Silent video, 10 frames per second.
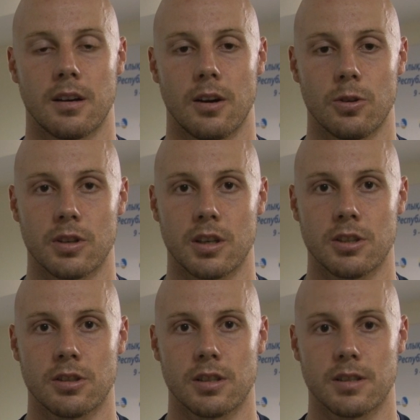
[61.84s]
all the
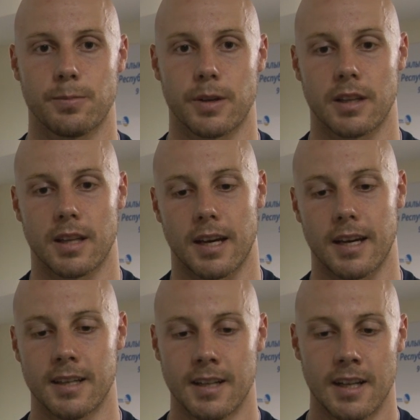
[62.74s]
injuries, but
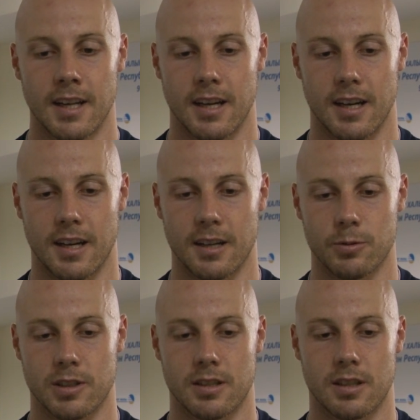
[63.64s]
it
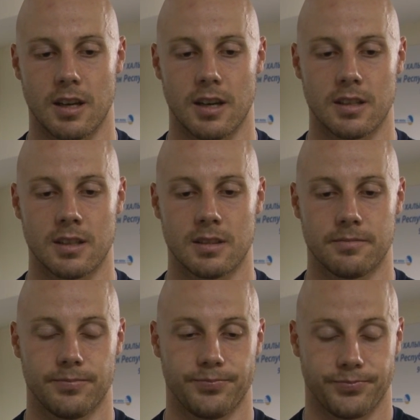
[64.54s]
was
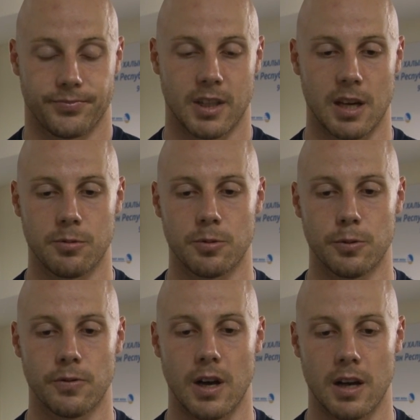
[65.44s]
time to
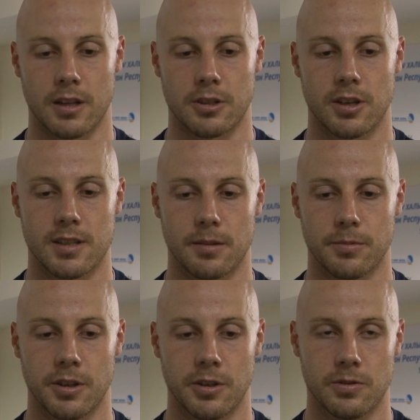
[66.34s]
move on and try
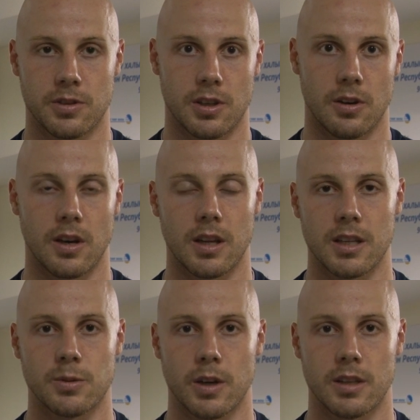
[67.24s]
something new. So
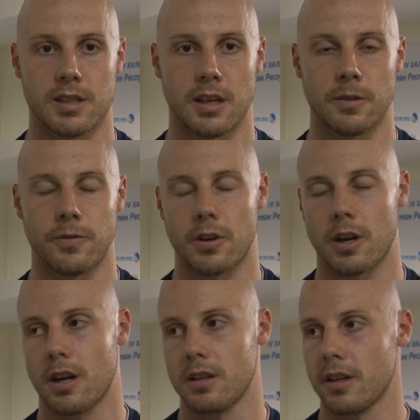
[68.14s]
that's why I decided
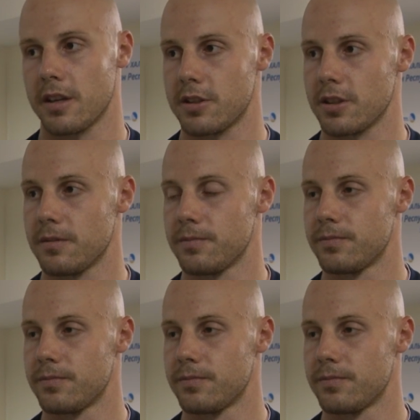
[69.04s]
for the KHL.